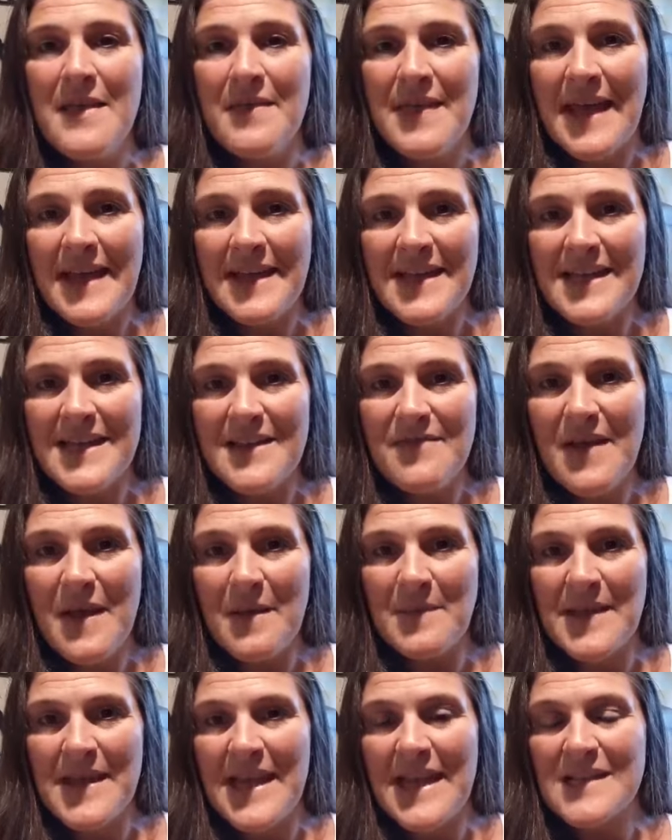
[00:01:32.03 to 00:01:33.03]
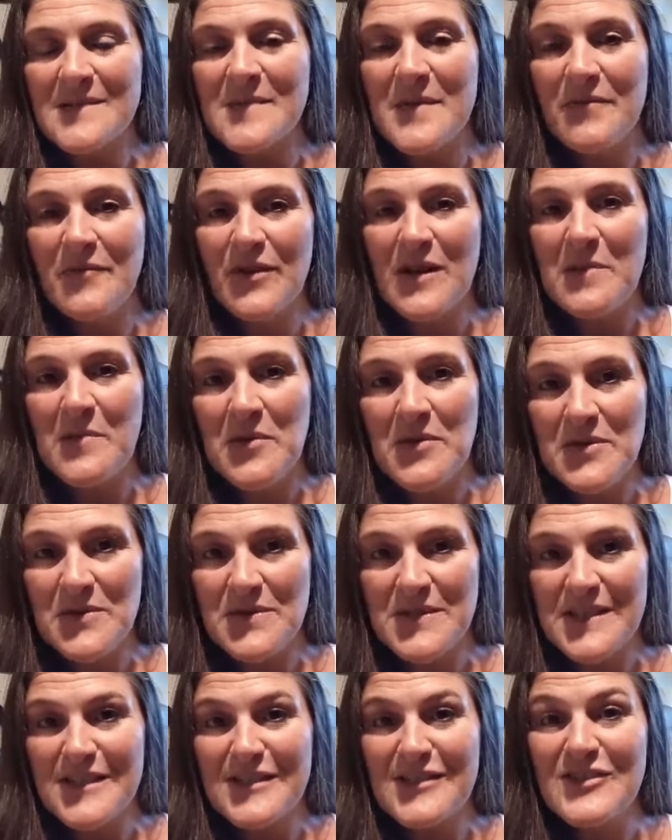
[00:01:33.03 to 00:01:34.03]
That guinea family has been
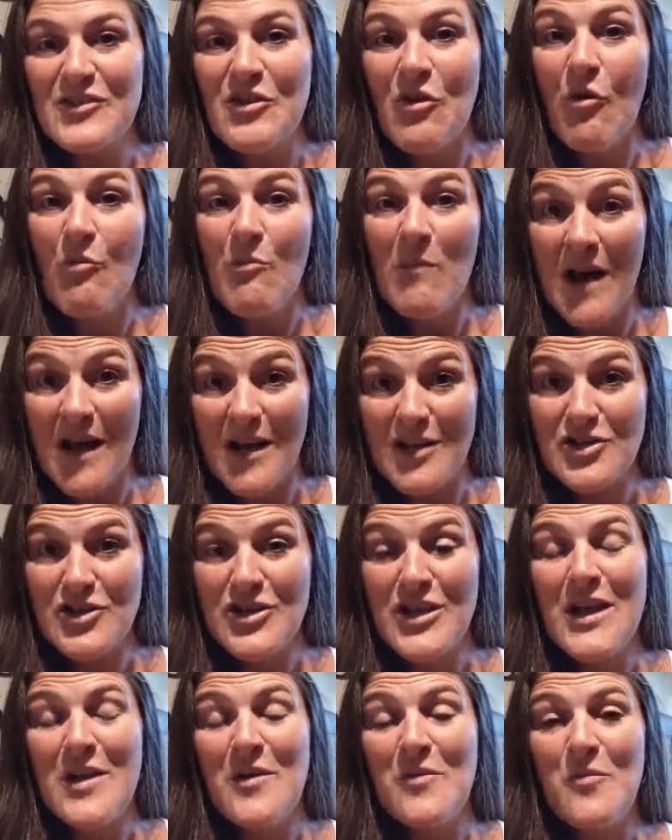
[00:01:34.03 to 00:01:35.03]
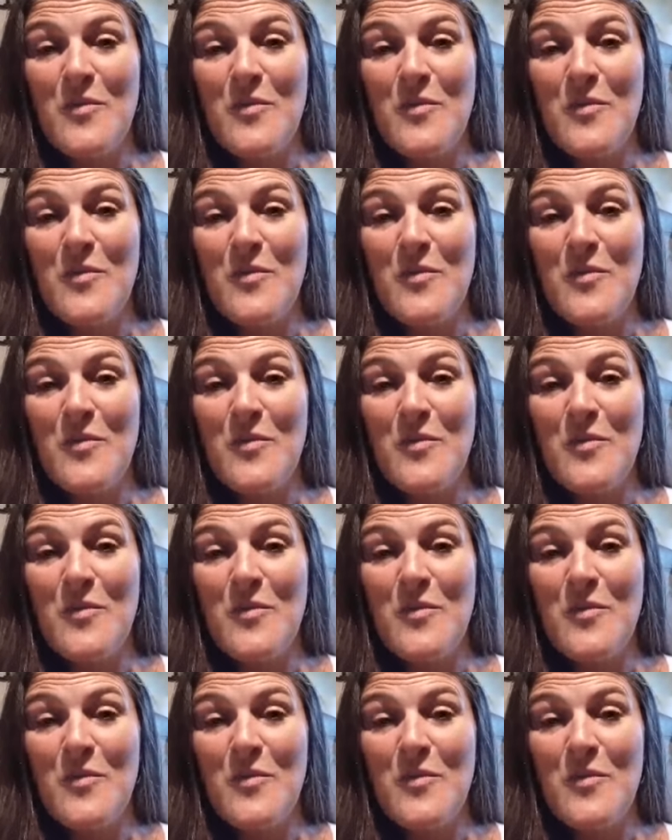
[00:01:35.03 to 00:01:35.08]
reproducing so much.